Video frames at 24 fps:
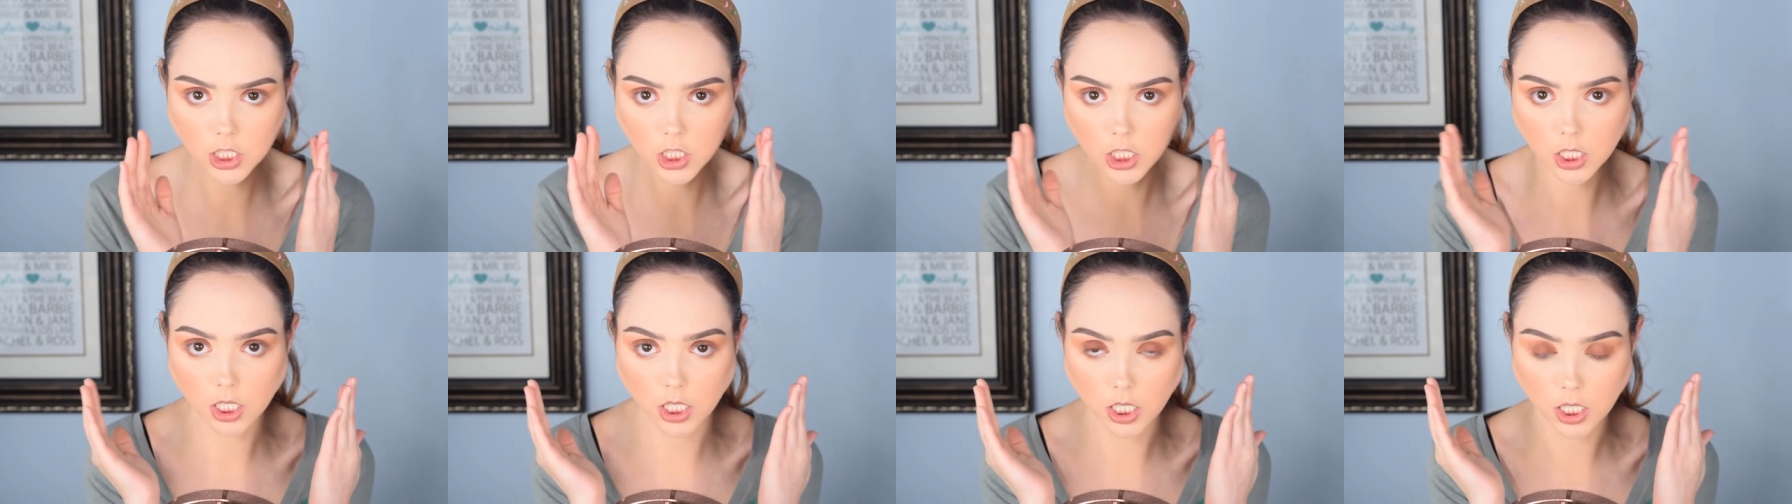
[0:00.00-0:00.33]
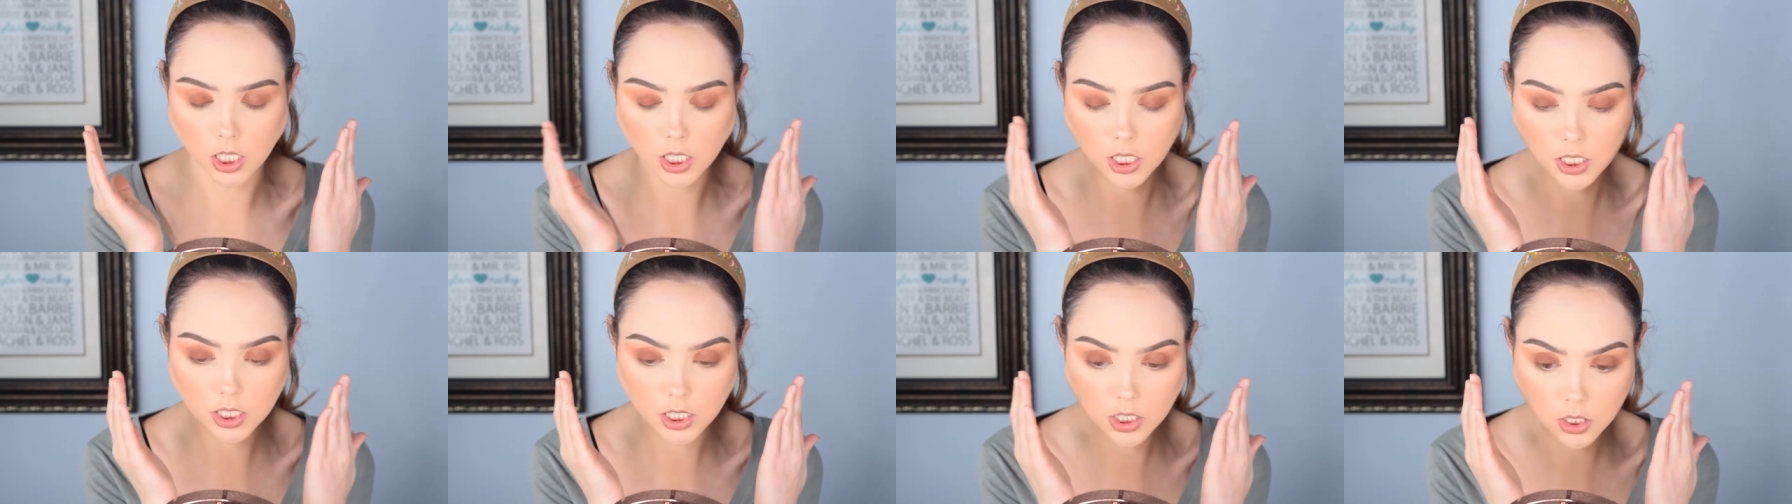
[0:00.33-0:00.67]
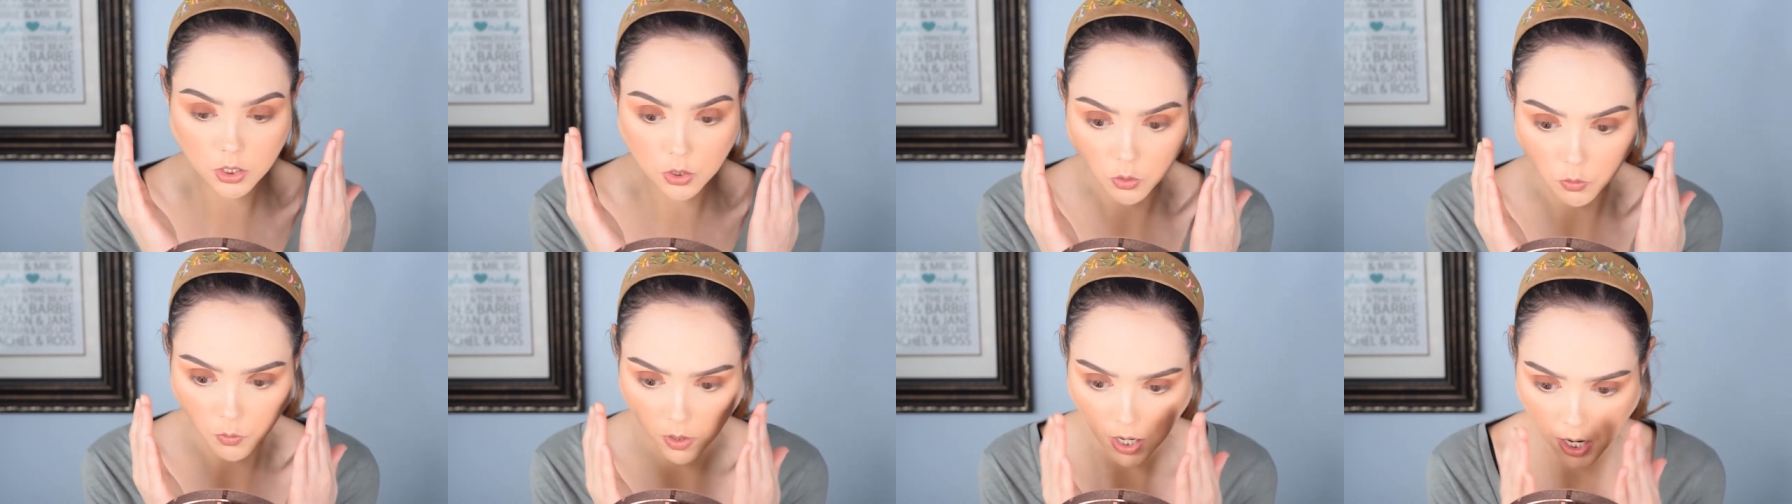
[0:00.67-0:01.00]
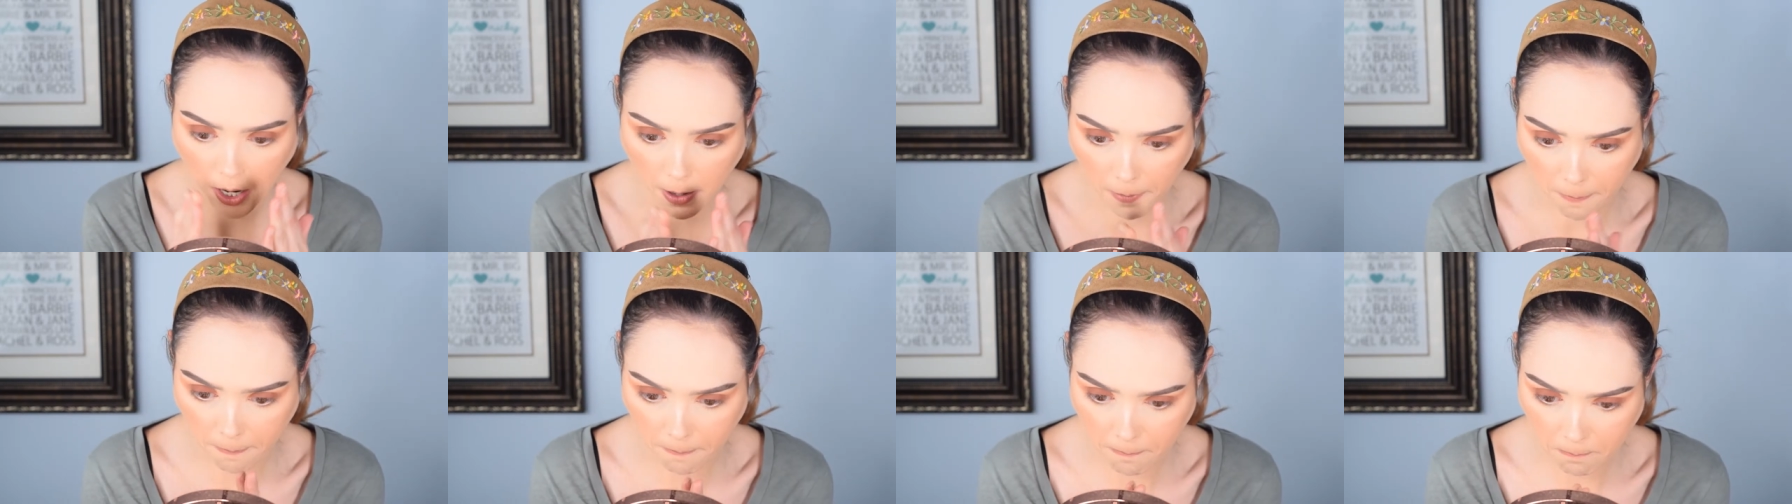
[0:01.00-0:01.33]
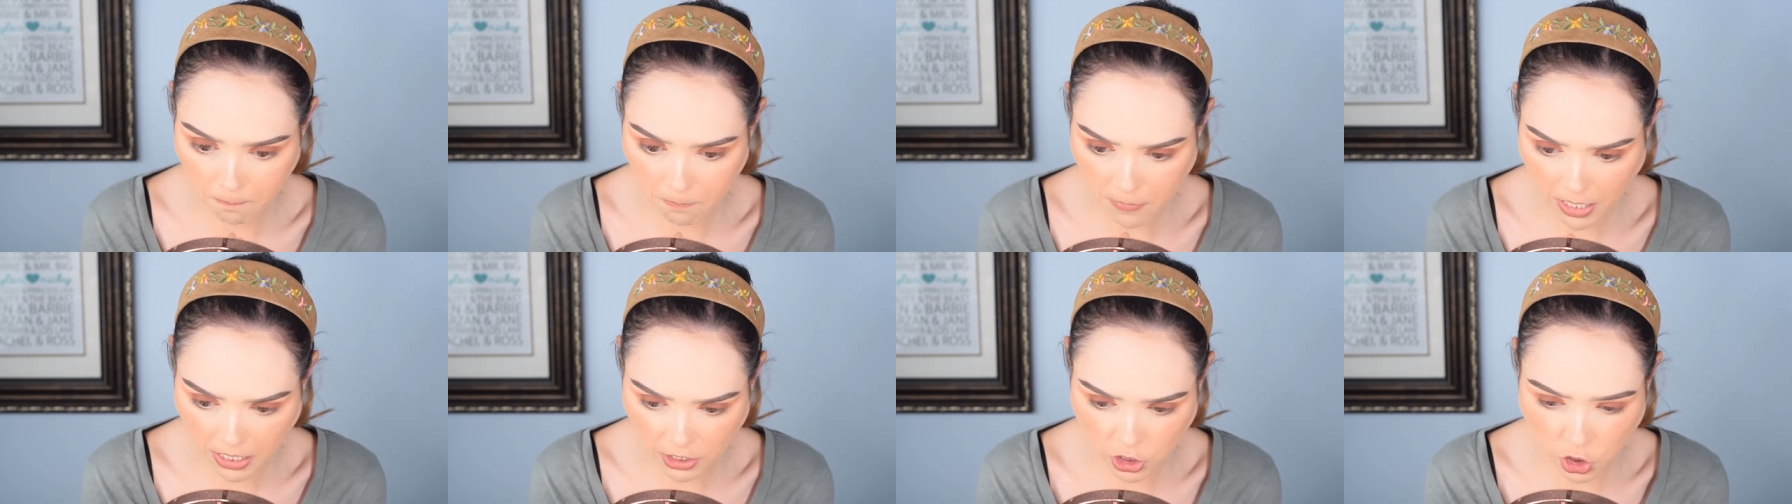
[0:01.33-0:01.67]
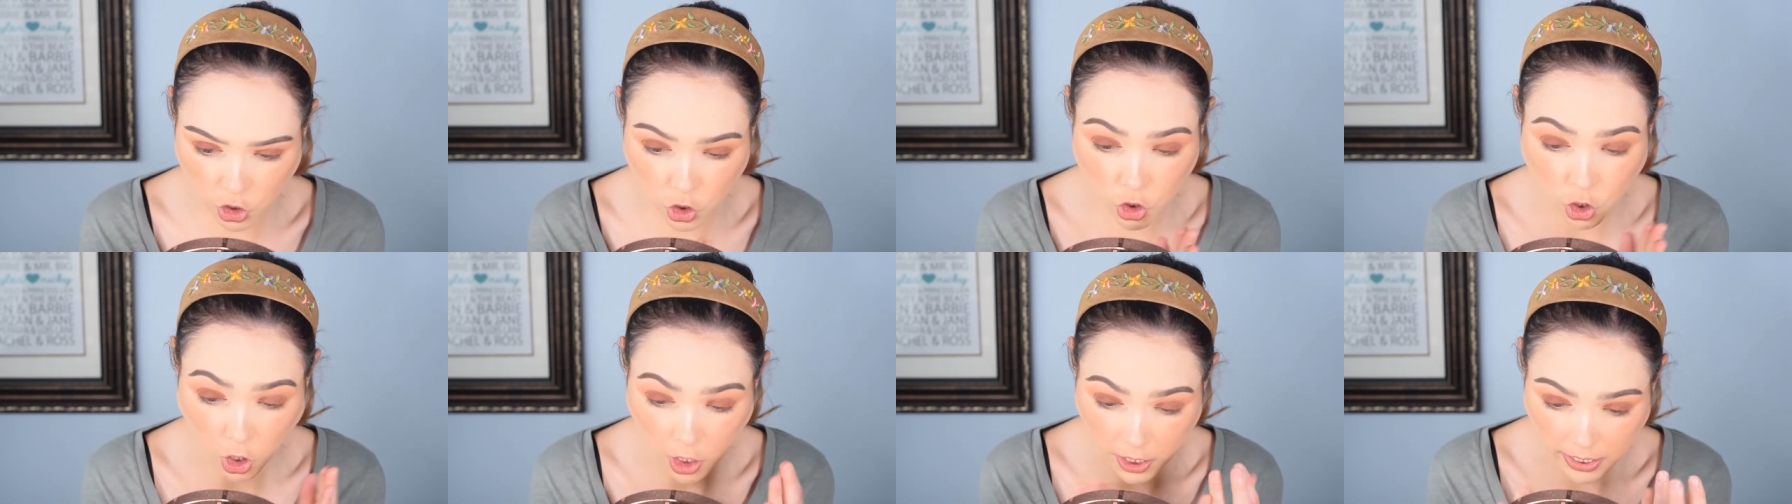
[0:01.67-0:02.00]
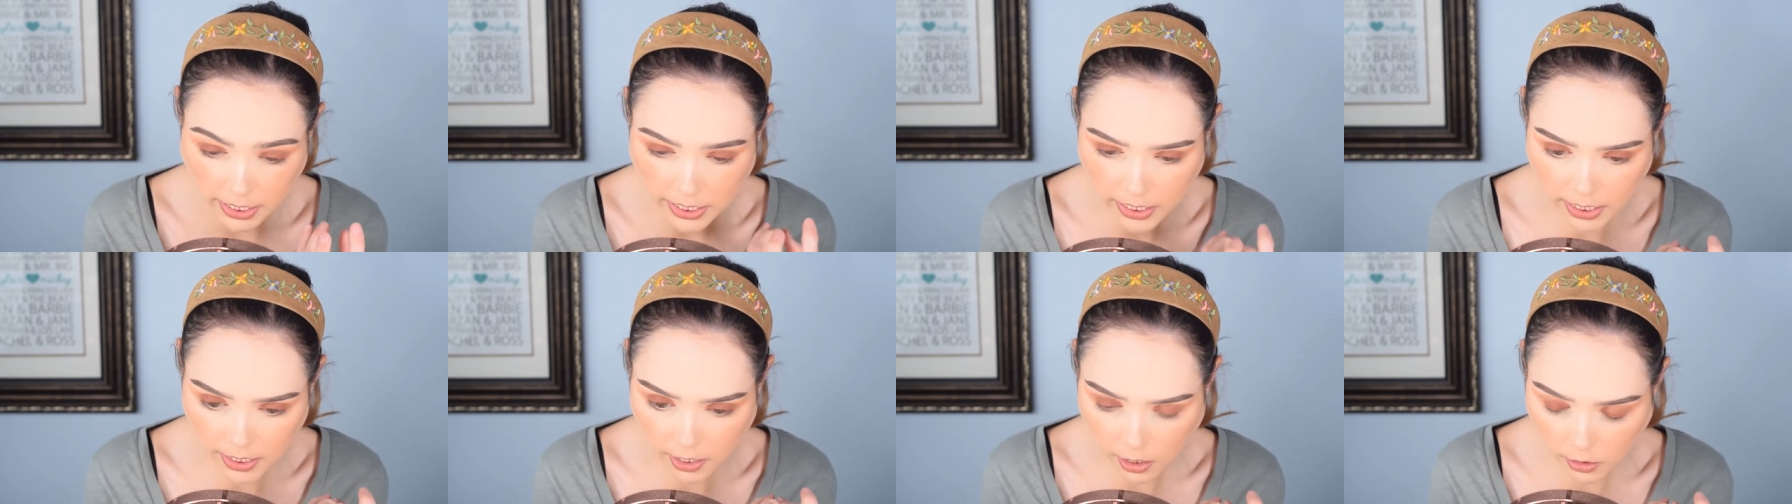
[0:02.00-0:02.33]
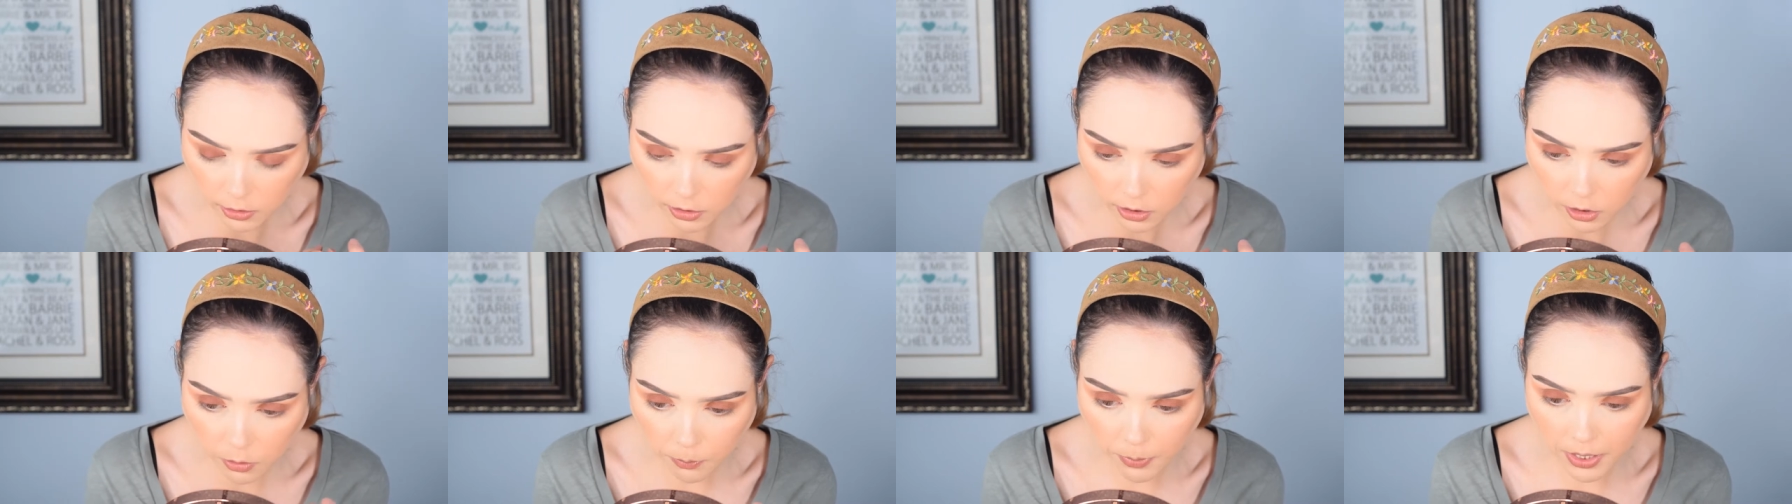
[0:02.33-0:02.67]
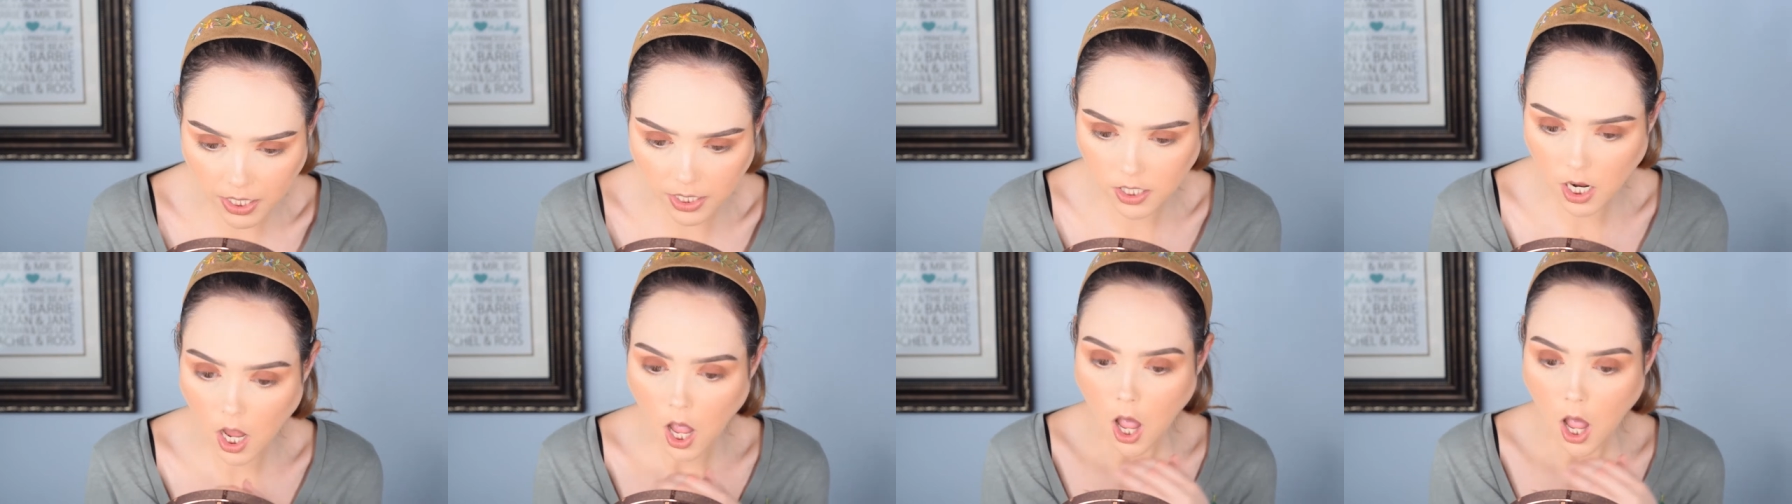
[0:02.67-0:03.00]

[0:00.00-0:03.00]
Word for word: to to um to darken it a little bit,